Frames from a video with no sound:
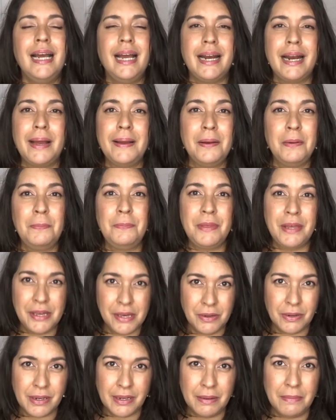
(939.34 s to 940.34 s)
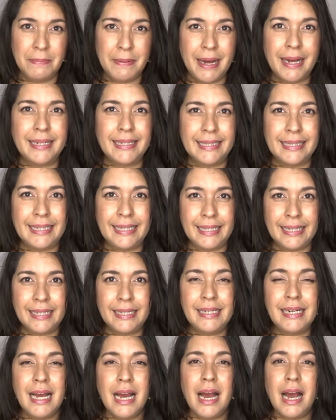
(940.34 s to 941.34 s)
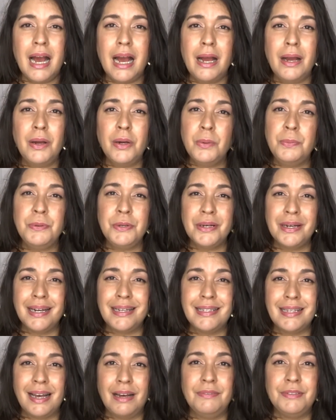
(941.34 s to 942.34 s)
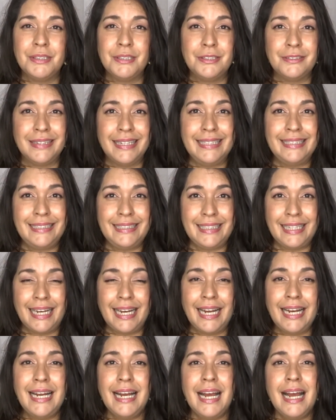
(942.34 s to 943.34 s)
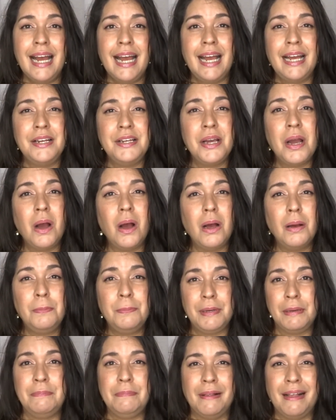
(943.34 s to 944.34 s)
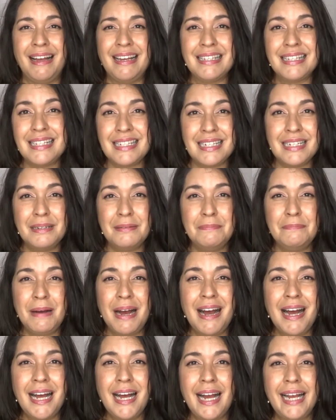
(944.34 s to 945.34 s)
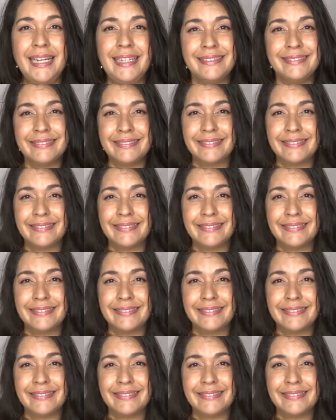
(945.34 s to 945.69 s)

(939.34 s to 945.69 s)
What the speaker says: and I hope that you'll come back again. I hope you guys have a great day, and y'all be blessed. Bye!